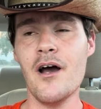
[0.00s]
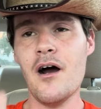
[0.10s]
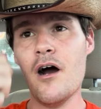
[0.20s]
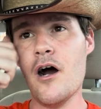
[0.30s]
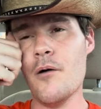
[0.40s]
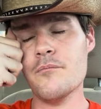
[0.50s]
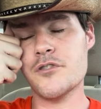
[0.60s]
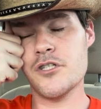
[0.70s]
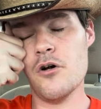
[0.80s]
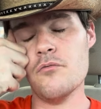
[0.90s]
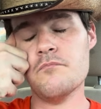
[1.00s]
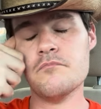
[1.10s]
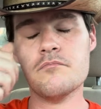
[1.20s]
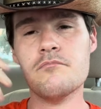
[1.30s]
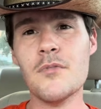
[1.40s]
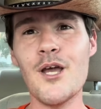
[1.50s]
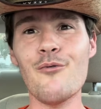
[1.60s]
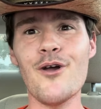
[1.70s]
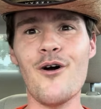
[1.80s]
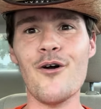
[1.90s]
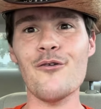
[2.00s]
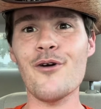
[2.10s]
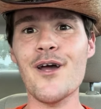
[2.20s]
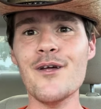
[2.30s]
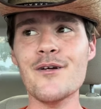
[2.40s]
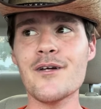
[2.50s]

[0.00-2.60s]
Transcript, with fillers: Um, so here we are, right?